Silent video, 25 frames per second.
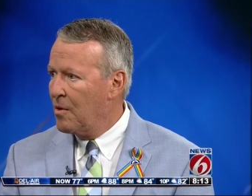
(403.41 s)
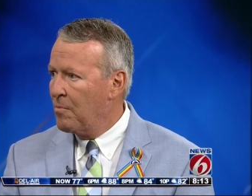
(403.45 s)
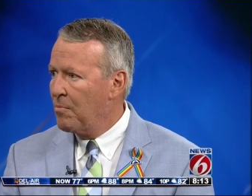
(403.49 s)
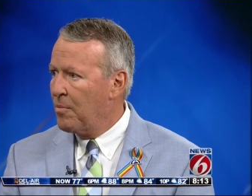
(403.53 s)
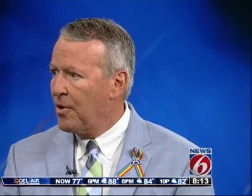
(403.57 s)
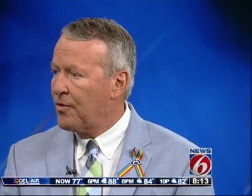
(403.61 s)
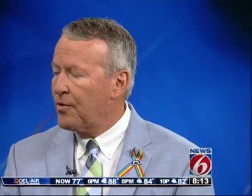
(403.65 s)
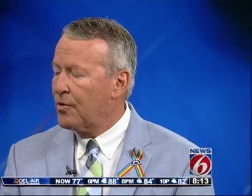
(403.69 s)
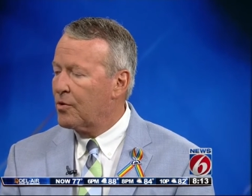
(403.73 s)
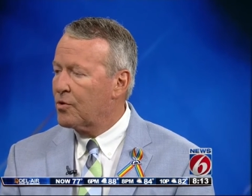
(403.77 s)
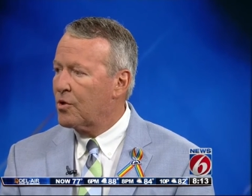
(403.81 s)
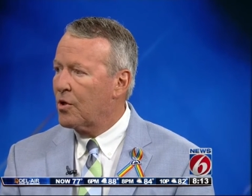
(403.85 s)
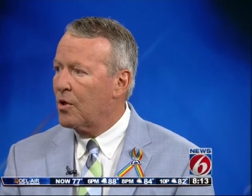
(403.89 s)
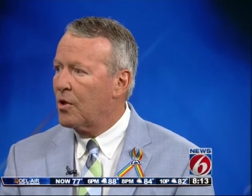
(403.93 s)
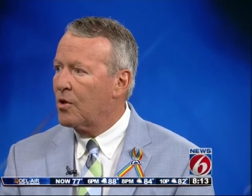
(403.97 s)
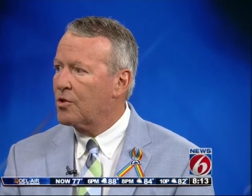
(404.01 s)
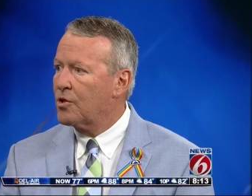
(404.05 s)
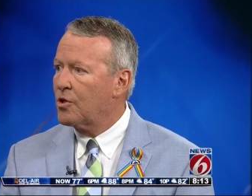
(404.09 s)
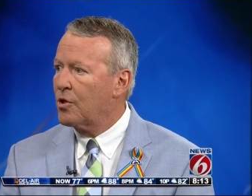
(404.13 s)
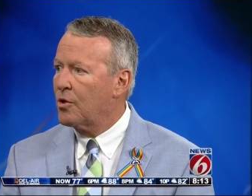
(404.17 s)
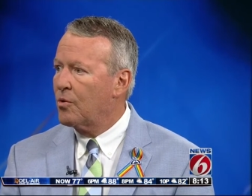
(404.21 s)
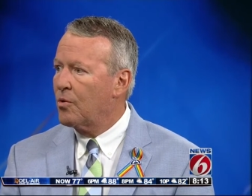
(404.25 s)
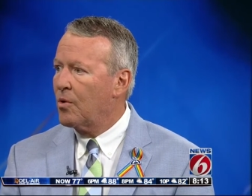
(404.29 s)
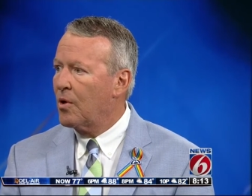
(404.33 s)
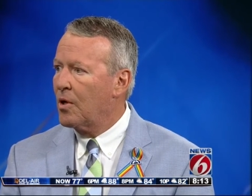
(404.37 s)
but there's
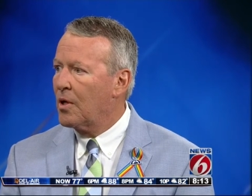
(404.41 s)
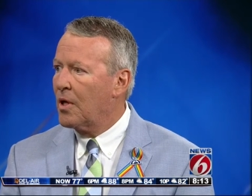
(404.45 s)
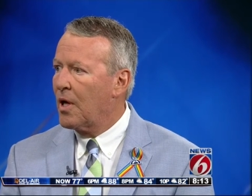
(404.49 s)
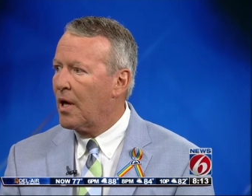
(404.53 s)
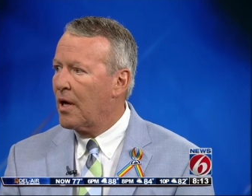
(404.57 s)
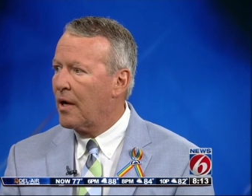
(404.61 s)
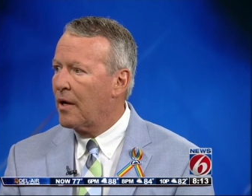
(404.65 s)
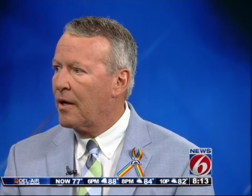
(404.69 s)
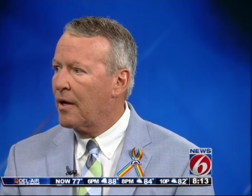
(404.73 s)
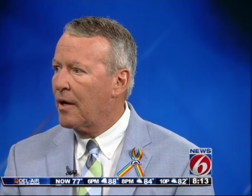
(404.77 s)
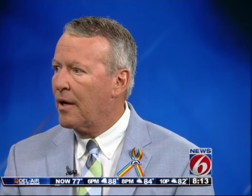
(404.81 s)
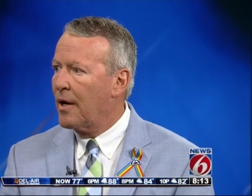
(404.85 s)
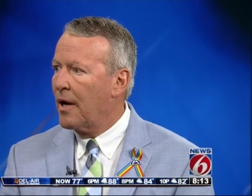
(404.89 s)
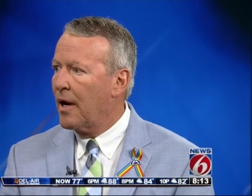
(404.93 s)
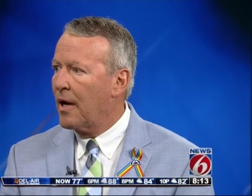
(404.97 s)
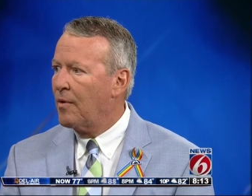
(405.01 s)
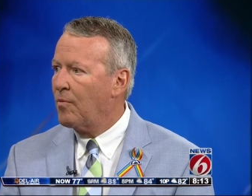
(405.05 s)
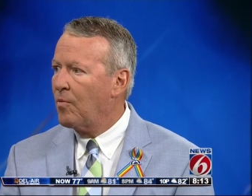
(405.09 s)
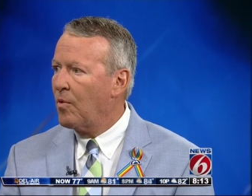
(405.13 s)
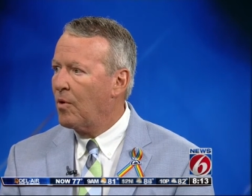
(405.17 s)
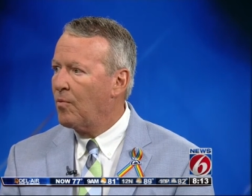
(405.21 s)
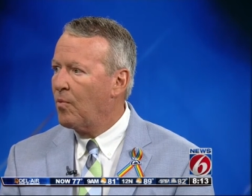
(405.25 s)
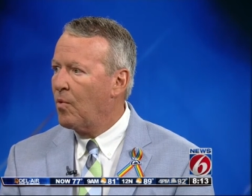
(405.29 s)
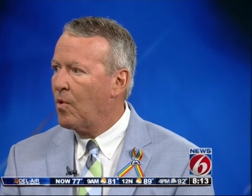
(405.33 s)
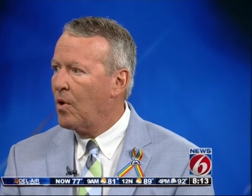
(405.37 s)
also a lot of
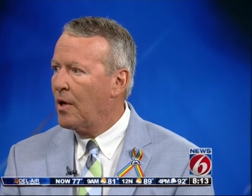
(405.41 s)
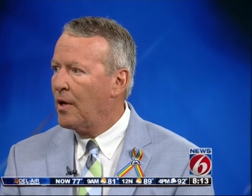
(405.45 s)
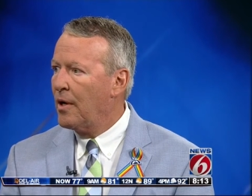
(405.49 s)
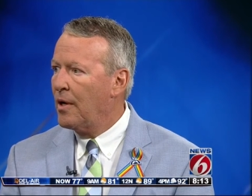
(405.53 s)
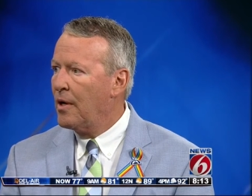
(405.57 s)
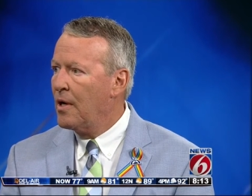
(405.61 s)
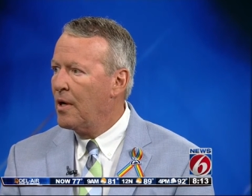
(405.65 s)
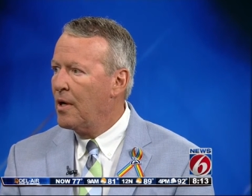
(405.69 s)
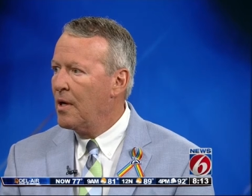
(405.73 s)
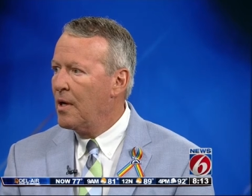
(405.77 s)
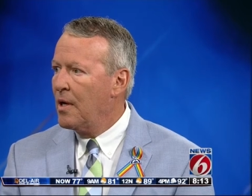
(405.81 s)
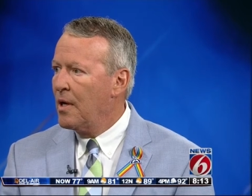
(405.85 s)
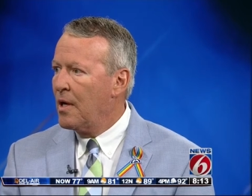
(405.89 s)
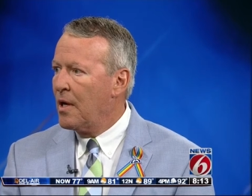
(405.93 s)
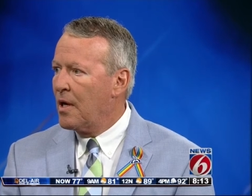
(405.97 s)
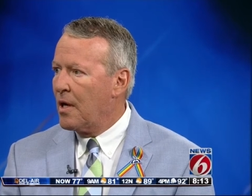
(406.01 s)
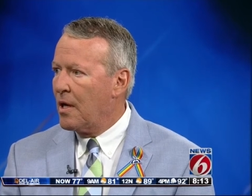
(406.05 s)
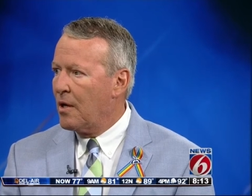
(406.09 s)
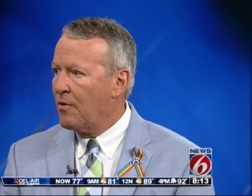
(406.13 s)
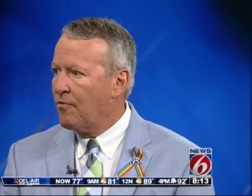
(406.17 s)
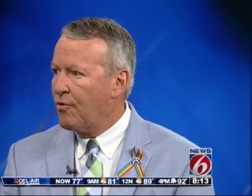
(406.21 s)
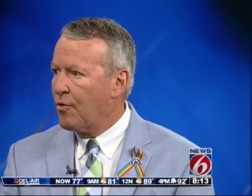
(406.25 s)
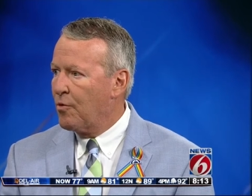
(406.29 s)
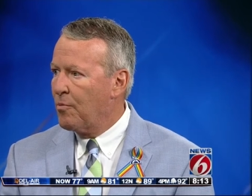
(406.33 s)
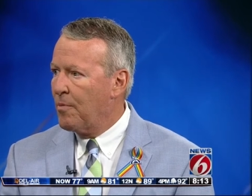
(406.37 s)
911
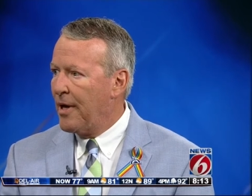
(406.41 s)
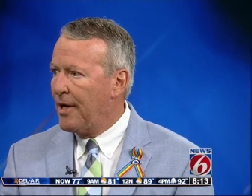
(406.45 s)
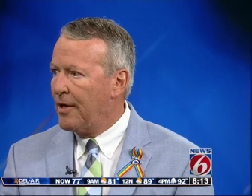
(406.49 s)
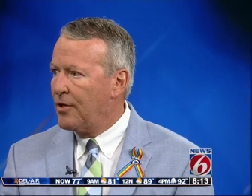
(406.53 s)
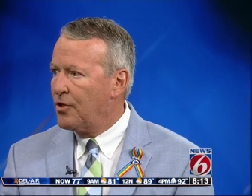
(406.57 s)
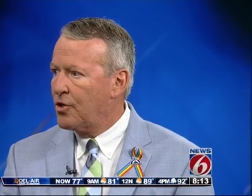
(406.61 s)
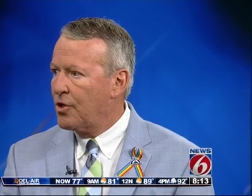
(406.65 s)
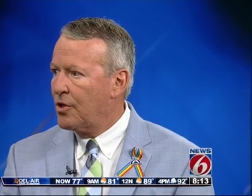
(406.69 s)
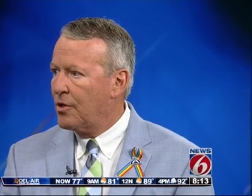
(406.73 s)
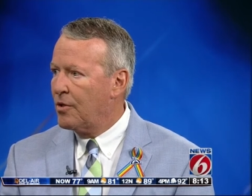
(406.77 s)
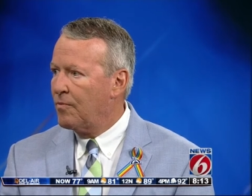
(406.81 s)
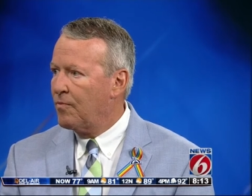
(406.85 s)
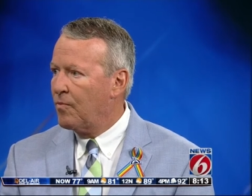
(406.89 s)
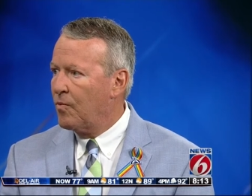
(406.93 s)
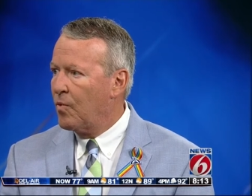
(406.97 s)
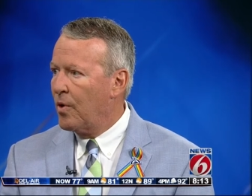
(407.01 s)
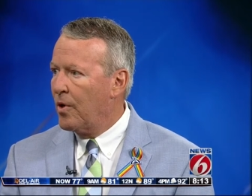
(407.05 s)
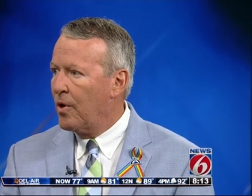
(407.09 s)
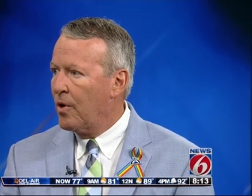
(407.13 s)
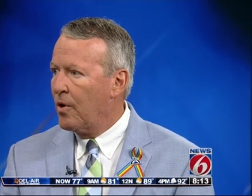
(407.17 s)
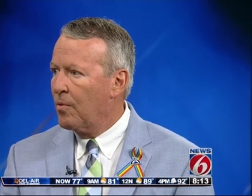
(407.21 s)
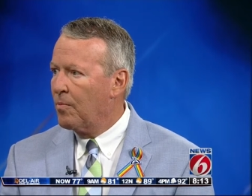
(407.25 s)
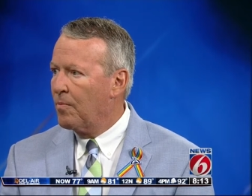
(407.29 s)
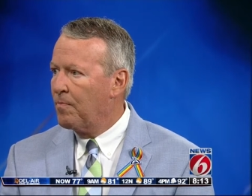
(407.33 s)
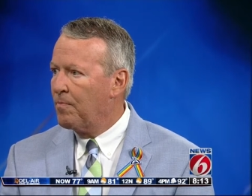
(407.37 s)
information
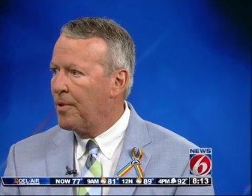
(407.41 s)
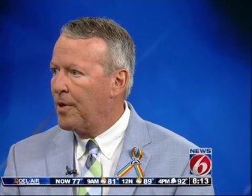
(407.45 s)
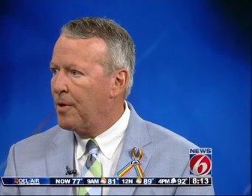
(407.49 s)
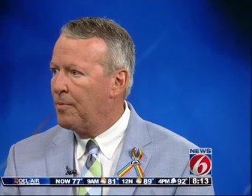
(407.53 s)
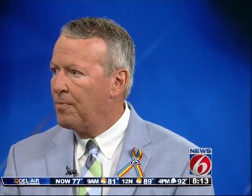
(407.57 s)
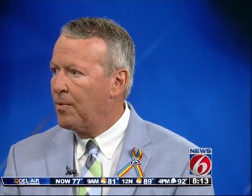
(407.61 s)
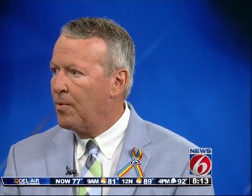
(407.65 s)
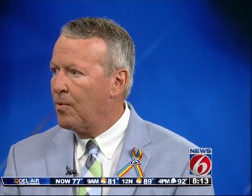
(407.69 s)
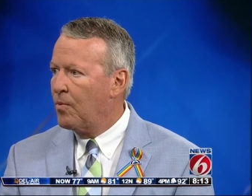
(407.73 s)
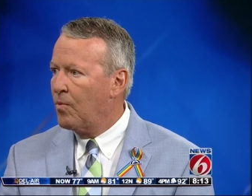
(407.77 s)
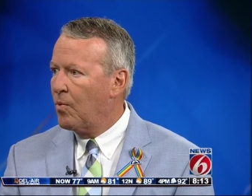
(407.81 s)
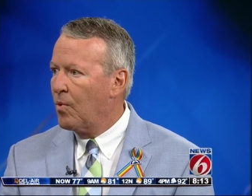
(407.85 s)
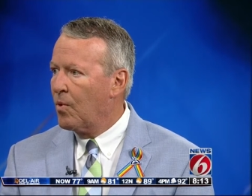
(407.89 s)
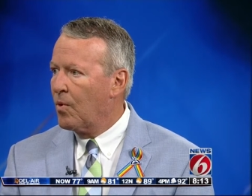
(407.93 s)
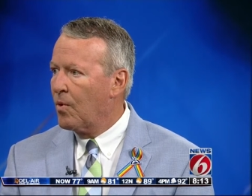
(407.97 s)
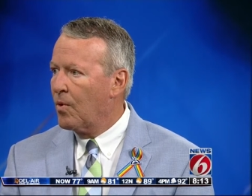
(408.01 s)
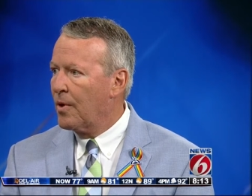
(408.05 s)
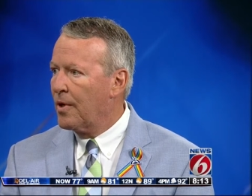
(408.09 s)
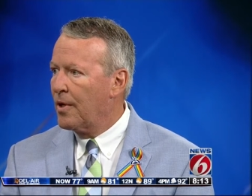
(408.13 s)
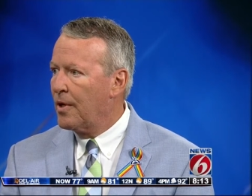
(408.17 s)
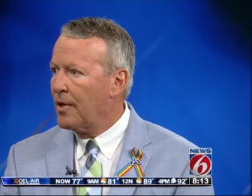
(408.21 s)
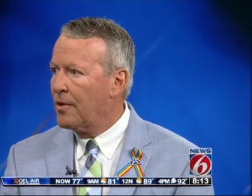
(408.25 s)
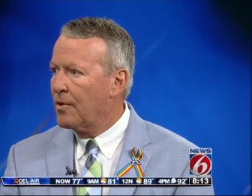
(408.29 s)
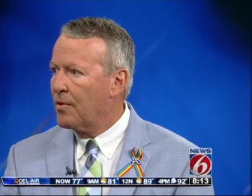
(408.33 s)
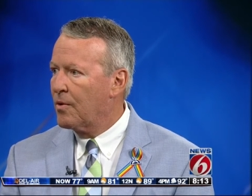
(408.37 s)
where people were
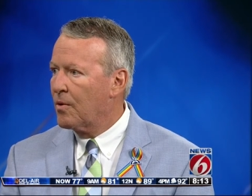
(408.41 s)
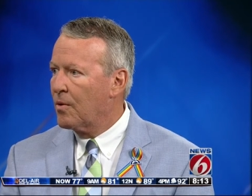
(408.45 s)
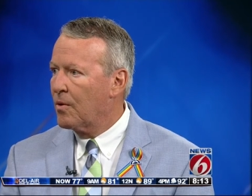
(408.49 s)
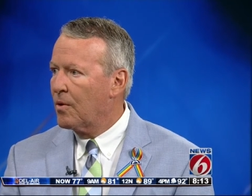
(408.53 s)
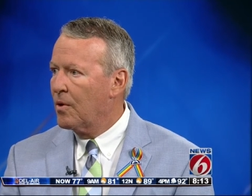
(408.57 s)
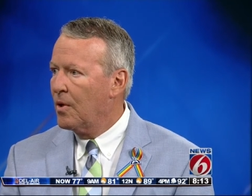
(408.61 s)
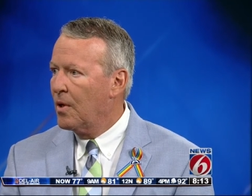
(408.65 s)
either